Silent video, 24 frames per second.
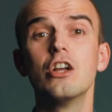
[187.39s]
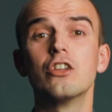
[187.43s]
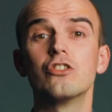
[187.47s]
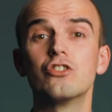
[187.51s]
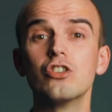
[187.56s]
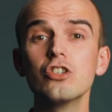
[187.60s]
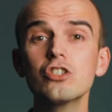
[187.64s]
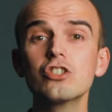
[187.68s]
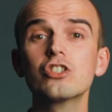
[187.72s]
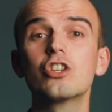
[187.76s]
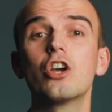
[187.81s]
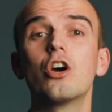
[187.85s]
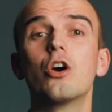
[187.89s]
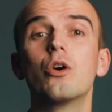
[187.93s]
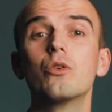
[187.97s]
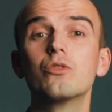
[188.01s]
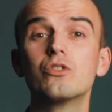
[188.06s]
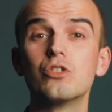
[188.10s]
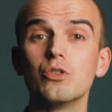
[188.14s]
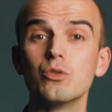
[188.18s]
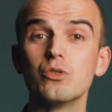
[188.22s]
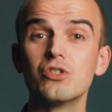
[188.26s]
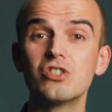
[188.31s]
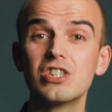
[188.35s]
Just go
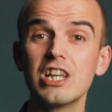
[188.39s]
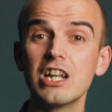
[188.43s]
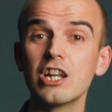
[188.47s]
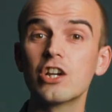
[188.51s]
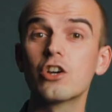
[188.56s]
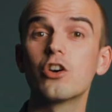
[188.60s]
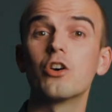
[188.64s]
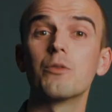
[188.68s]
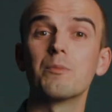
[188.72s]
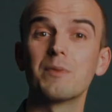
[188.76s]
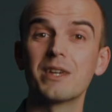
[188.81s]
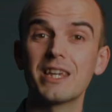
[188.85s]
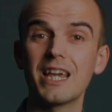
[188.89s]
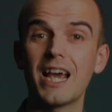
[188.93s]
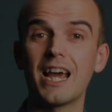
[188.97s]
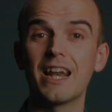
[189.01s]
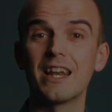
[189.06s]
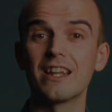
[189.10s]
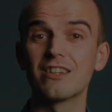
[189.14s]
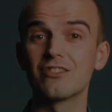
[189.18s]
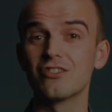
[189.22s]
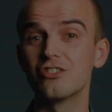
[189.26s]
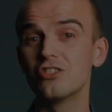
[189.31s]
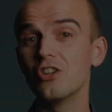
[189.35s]
to
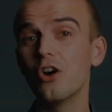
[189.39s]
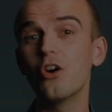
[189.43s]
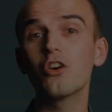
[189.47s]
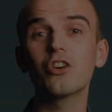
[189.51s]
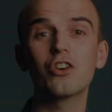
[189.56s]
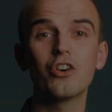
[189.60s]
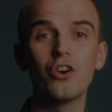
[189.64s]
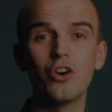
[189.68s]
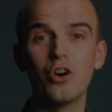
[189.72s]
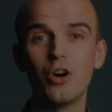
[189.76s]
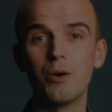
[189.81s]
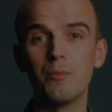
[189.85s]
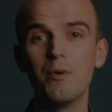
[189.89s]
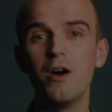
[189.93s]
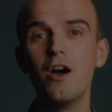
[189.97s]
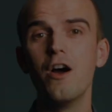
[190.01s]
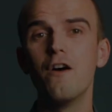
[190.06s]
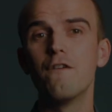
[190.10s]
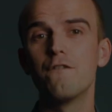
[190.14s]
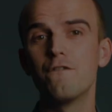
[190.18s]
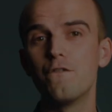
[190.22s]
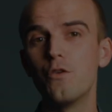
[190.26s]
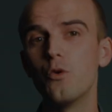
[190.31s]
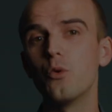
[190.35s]
siliconmechanics.com
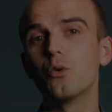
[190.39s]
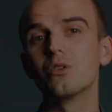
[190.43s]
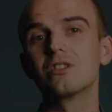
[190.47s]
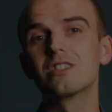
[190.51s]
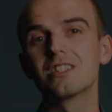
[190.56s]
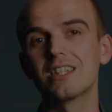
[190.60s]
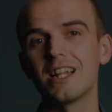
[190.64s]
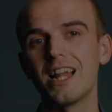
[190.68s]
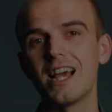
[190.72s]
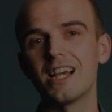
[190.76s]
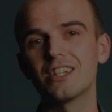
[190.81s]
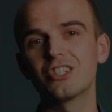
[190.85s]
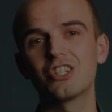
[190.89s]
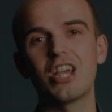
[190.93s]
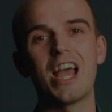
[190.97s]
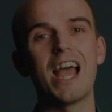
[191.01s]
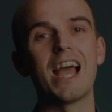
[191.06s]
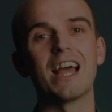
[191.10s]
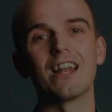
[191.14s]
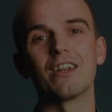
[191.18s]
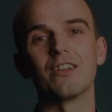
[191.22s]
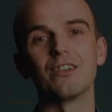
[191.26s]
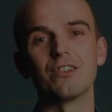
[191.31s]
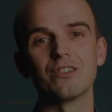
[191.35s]
forward slash
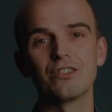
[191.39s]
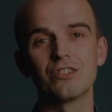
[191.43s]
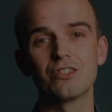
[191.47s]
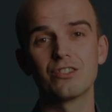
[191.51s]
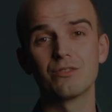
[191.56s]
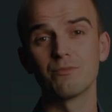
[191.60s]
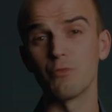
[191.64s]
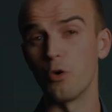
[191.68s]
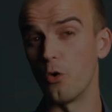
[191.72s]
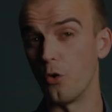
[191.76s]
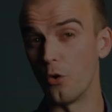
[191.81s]
Atlas.